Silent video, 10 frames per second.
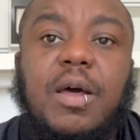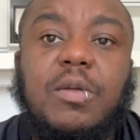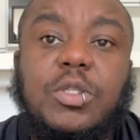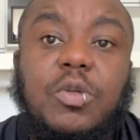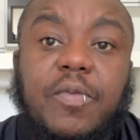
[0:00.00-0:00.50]

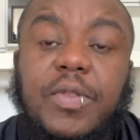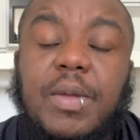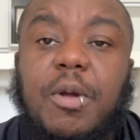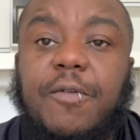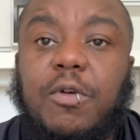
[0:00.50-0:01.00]
Two of them
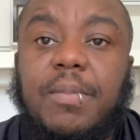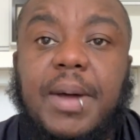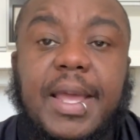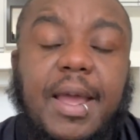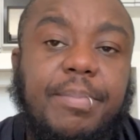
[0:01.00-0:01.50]
are for my
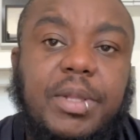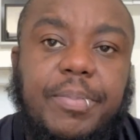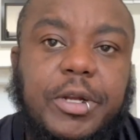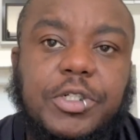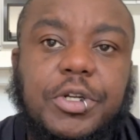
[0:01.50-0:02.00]
high blood
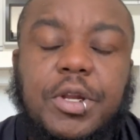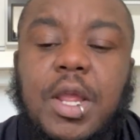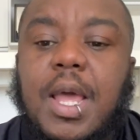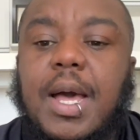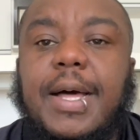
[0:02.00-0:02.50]
pressure.
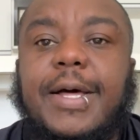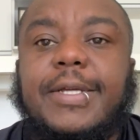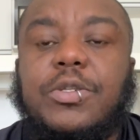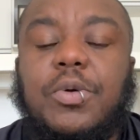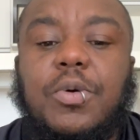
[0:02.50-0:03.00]

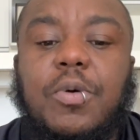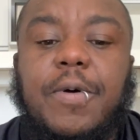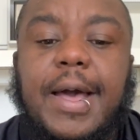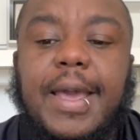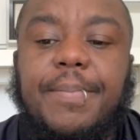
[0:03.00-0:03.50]
So
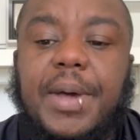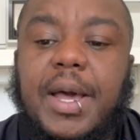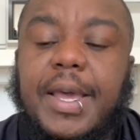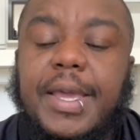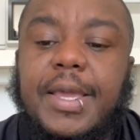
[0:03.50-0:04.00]
I
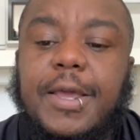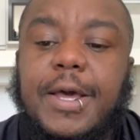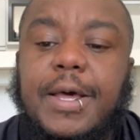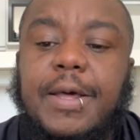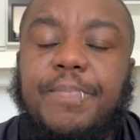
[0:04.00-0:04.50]
buy
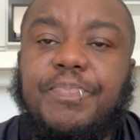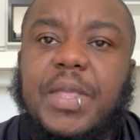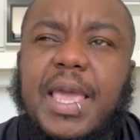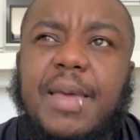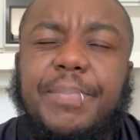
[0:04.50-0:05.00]

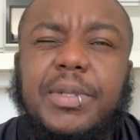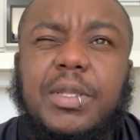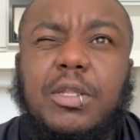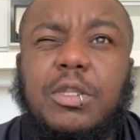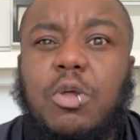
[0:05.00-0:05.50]

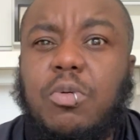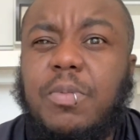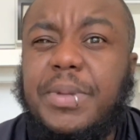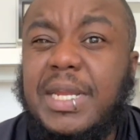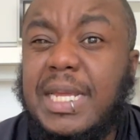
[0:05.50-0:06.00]

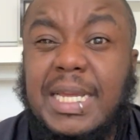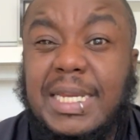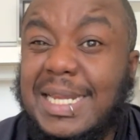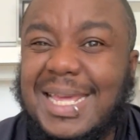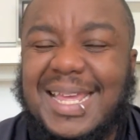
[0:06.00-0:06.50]

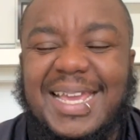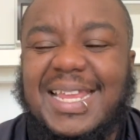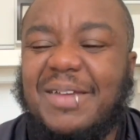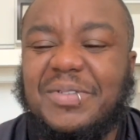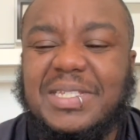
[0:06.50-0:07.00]
amlodipine, I can
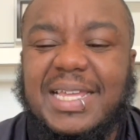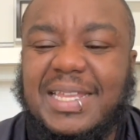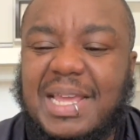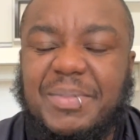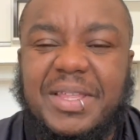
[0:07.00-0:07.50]
never say the
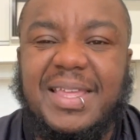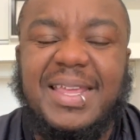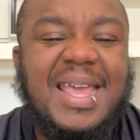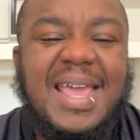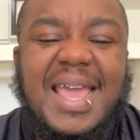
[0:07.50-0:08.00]
name of that,
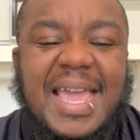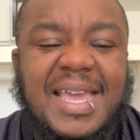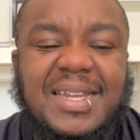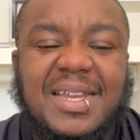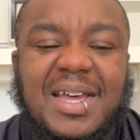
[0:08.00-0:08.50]

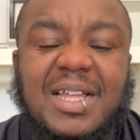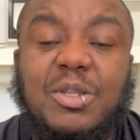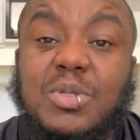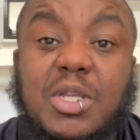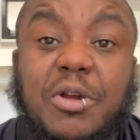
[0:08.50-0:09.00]
and
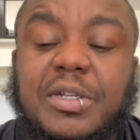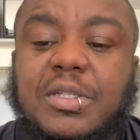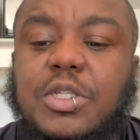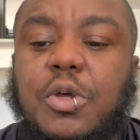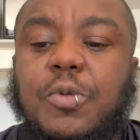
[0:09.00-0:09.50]
losartan.
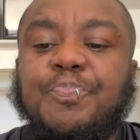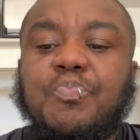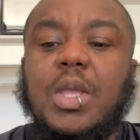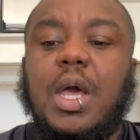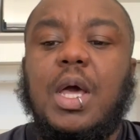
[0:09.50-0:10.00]
So
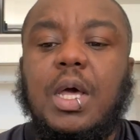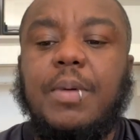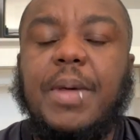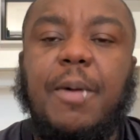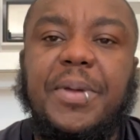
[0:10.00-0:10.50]

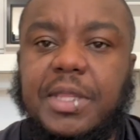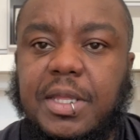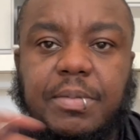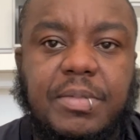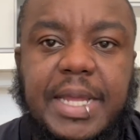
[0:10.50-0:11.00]
I'll put the
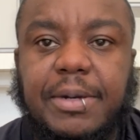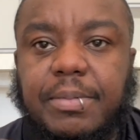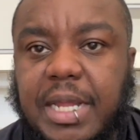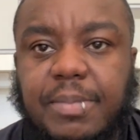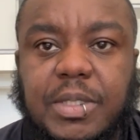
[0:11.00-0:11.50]

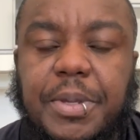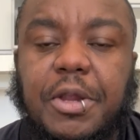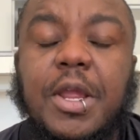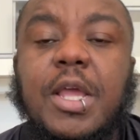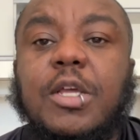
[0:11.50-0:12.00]
names up here.
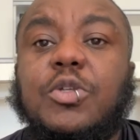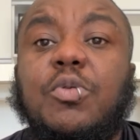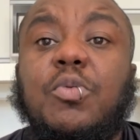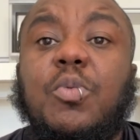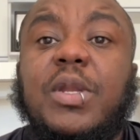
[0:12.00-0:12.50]
So
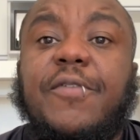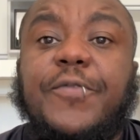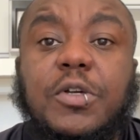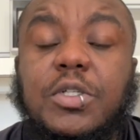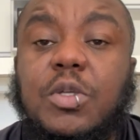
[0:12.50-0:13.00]
when I
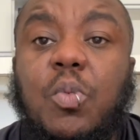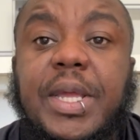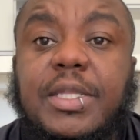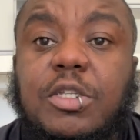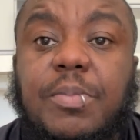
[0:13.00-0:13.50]
first
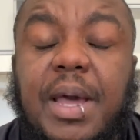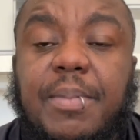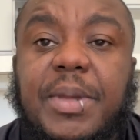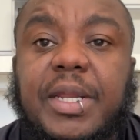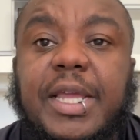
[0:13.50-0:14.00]
went to buy my
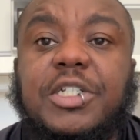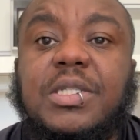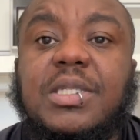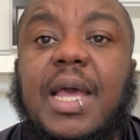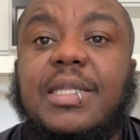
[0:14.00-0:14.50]
medications,
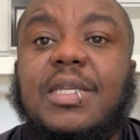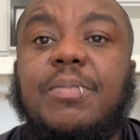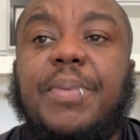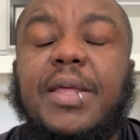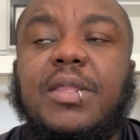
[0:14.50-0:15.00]
I did
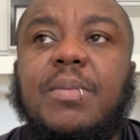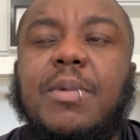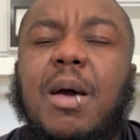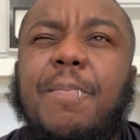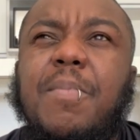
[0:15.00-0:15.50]
buy
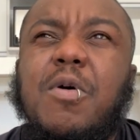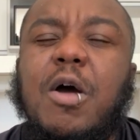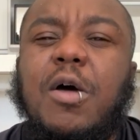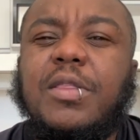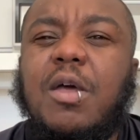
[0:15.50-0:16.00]
them
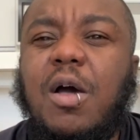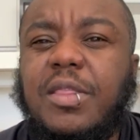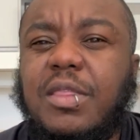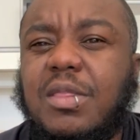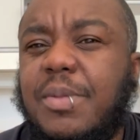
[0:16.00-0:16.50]

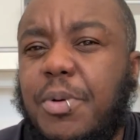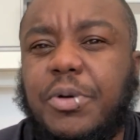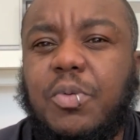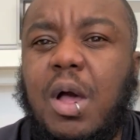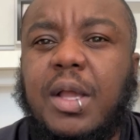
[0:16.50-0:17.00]
on the
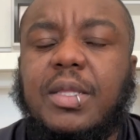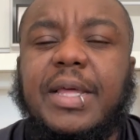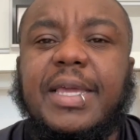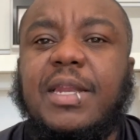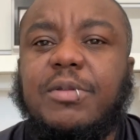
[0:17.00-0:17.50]
boardwalk,
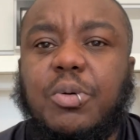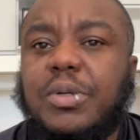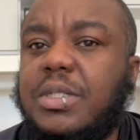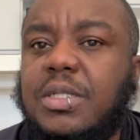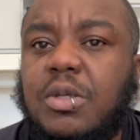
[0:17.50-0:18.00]
like in a
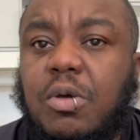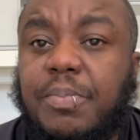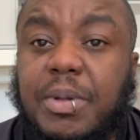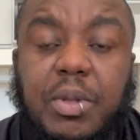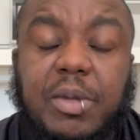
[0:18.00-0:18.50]
touristy zone,
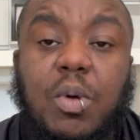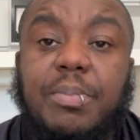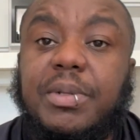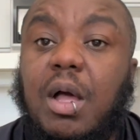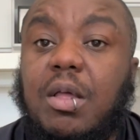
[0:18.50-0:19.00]
but like one
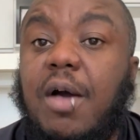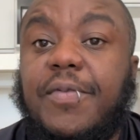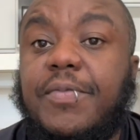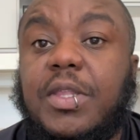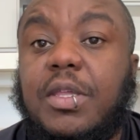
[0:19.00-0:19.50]
block off
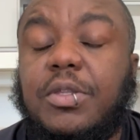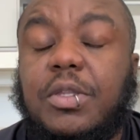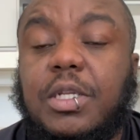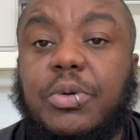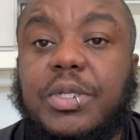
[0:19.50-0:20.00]
of the
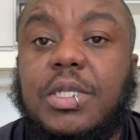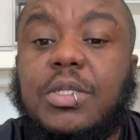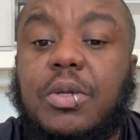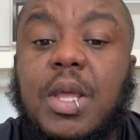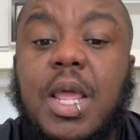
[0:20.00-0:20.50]
touristy
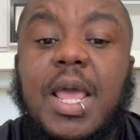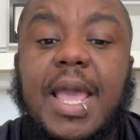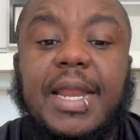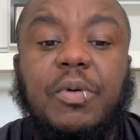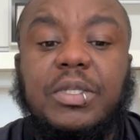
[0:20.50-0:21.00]
zone.
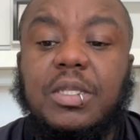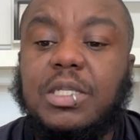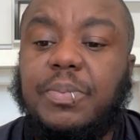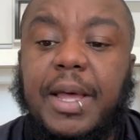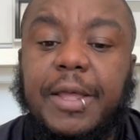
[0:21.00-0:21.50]
And I went to this
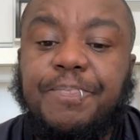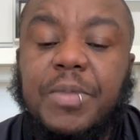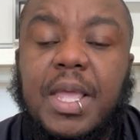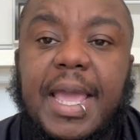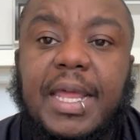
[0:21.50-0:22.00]
spot
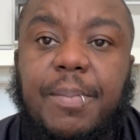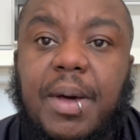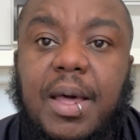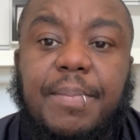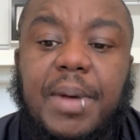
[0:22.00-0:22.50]
and I
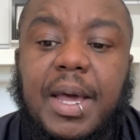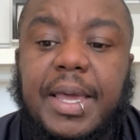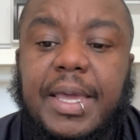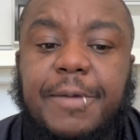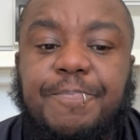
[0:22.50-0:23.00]
bought
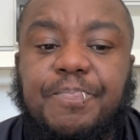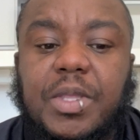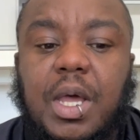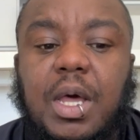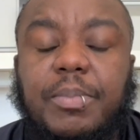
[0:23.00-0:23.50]
my
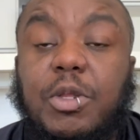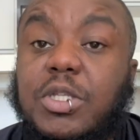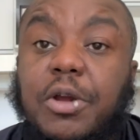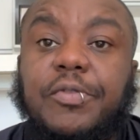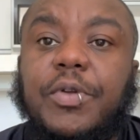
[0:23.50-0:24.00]

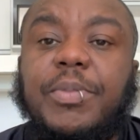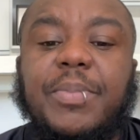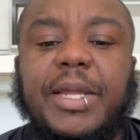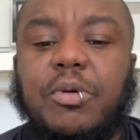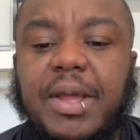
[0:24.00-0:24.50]
losartan from them. I
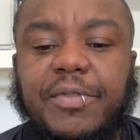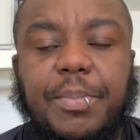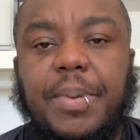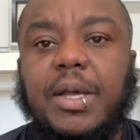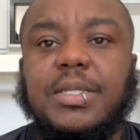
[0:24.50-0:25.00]
don't have the
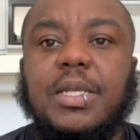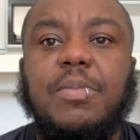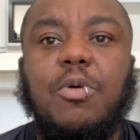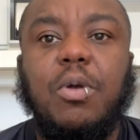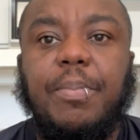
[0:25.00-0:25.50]
box
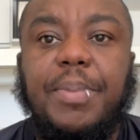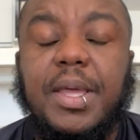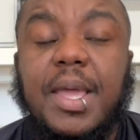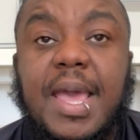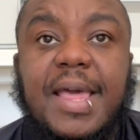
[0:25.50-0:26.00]
anymore, but
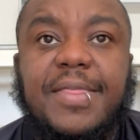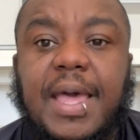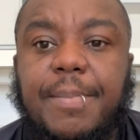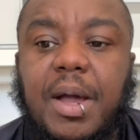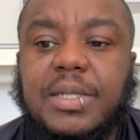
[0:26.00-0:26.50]
that
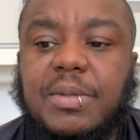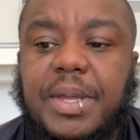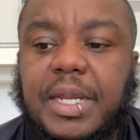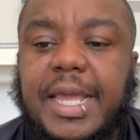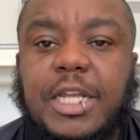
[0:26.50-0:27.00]
box of
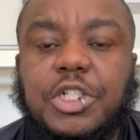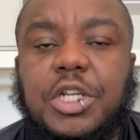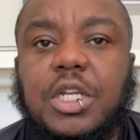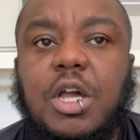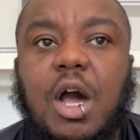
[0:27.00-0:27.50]

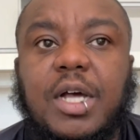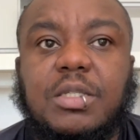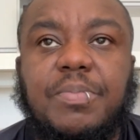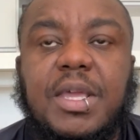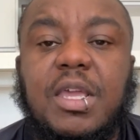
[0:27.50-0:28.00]
medication cost
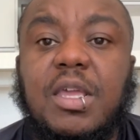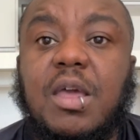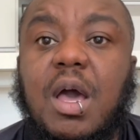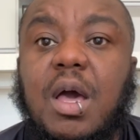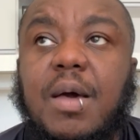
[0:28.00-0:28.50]
me
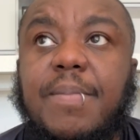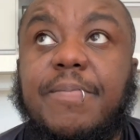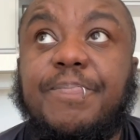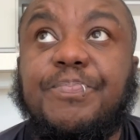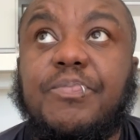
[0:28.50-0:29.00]

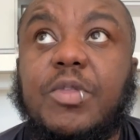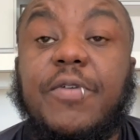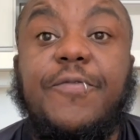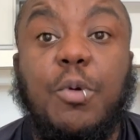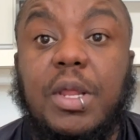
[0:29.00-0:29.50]

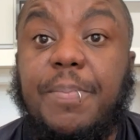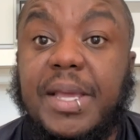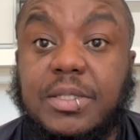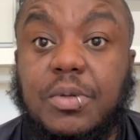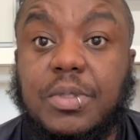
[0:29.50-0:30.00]
40
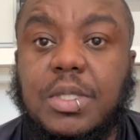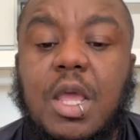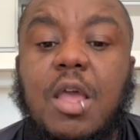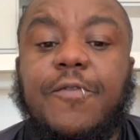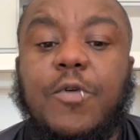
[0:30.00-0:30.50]
pesos
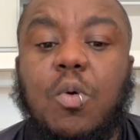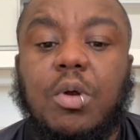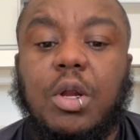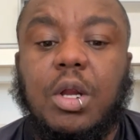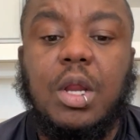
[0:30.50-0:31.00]

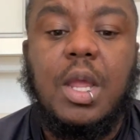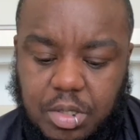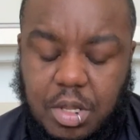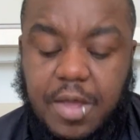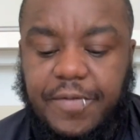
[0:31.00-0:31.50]
for
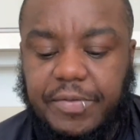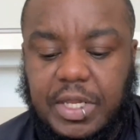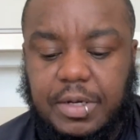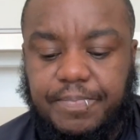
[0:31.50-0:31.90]
15.